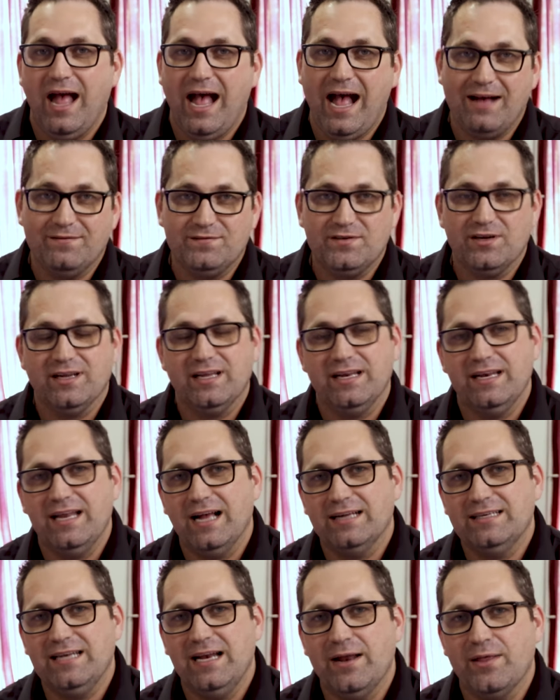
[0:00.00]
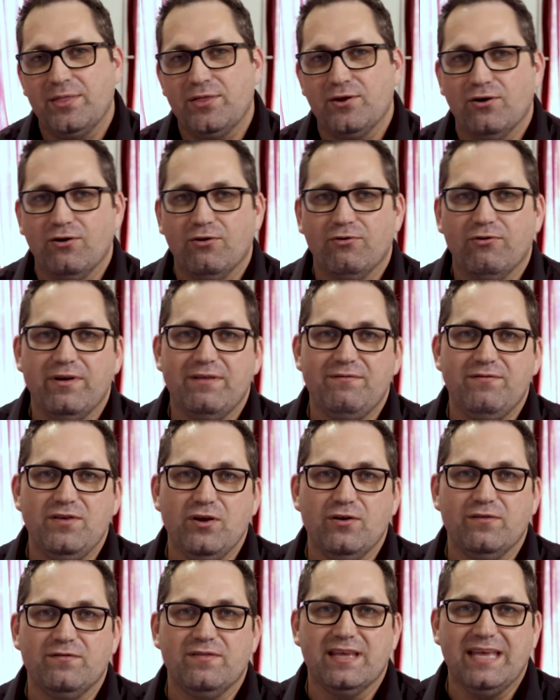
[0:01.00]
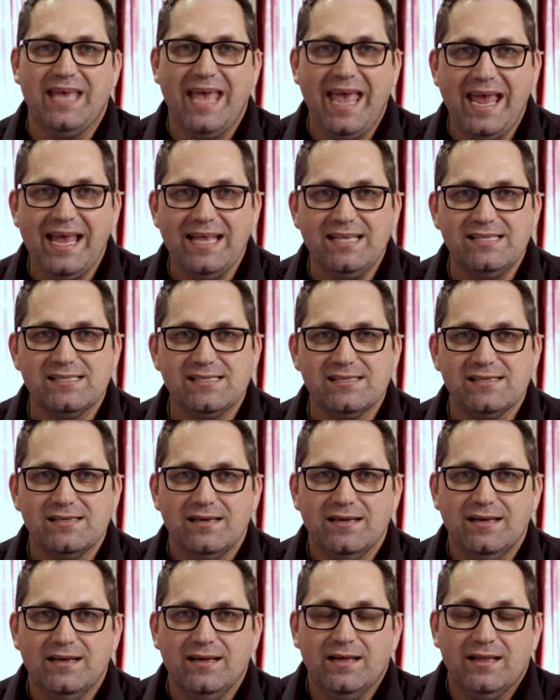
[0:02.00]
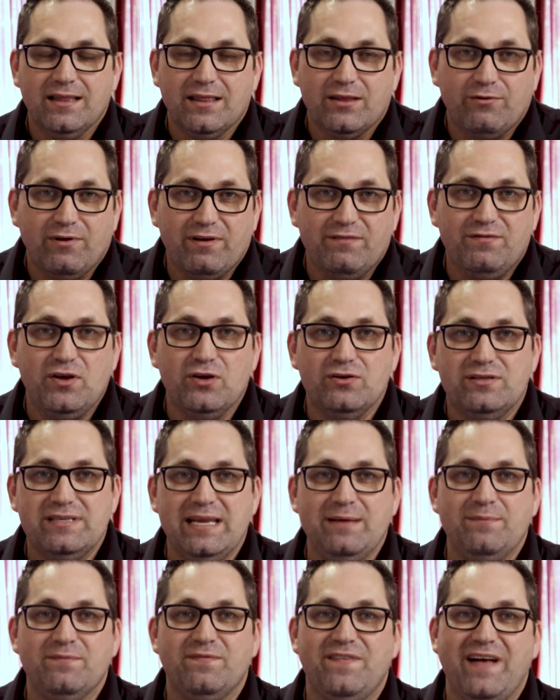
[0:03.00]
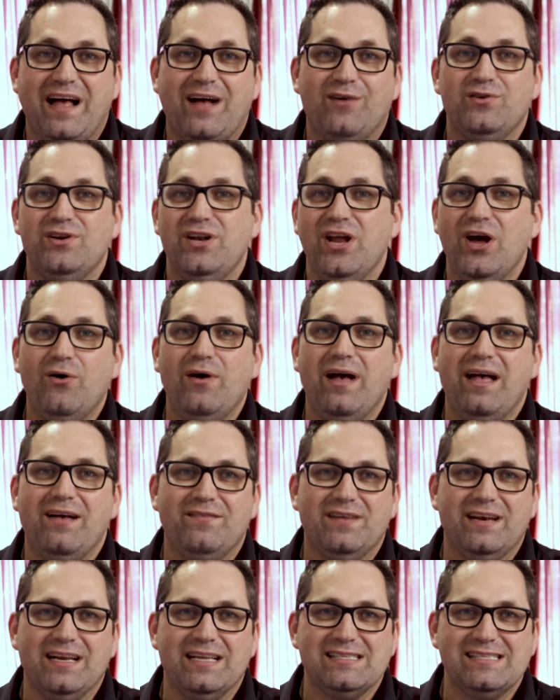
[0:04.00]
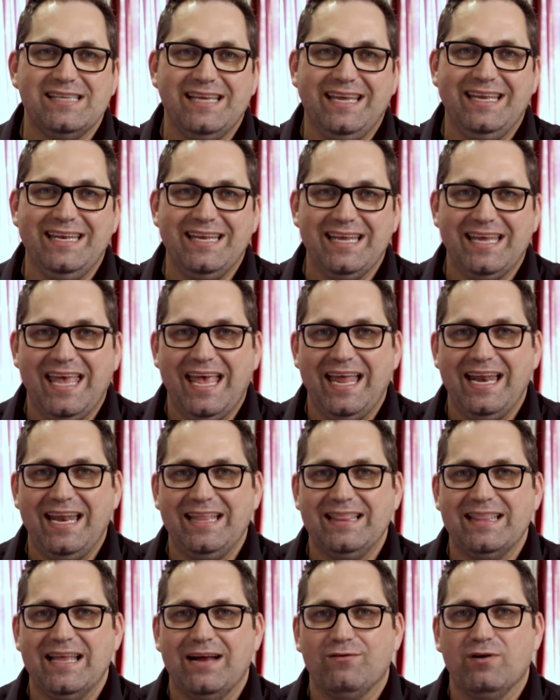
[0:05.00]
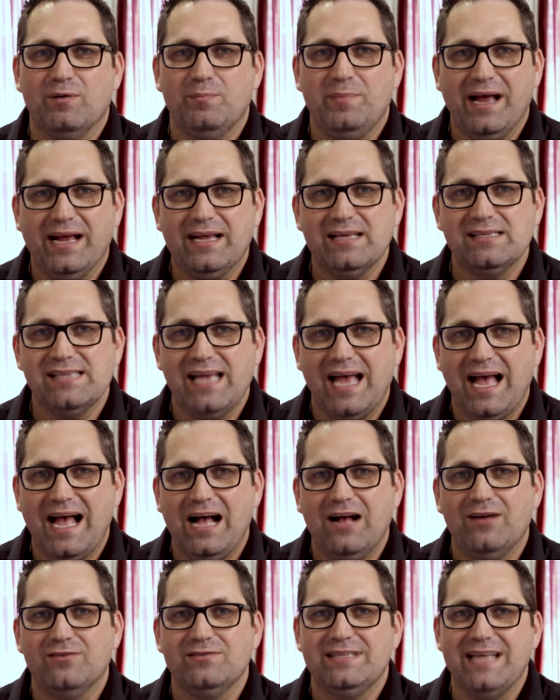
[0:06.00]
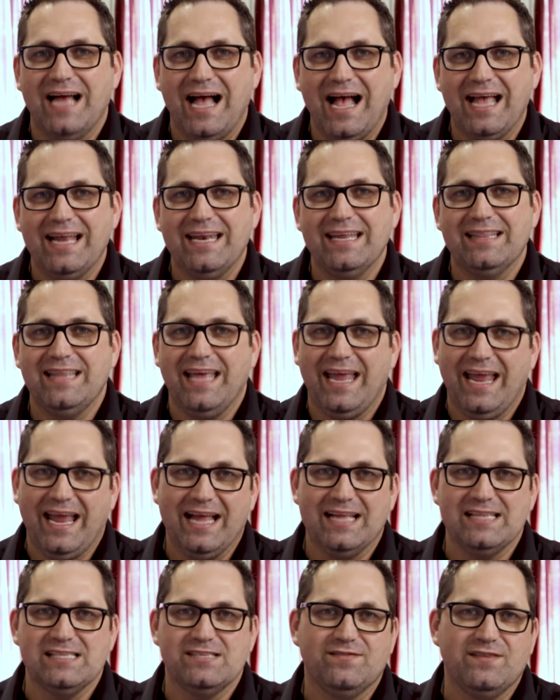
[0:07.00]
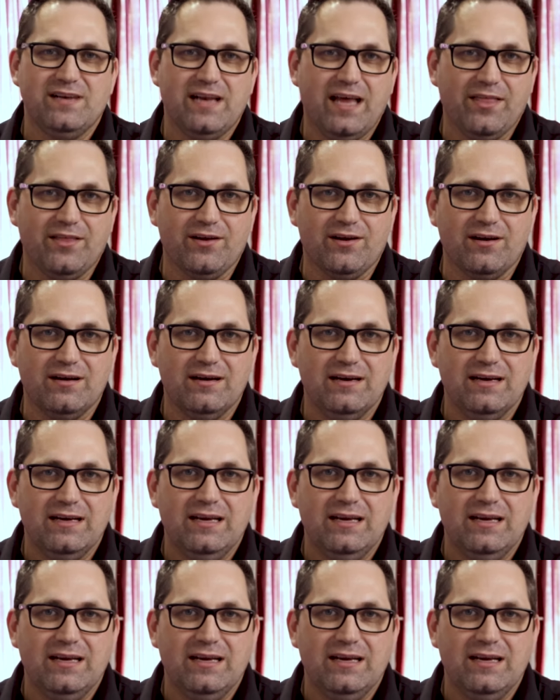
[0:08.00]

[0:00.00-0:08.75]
after conducting a thorough review of the case, the review team found no evidence indicating that Rebecca Zahau died at the hands of another.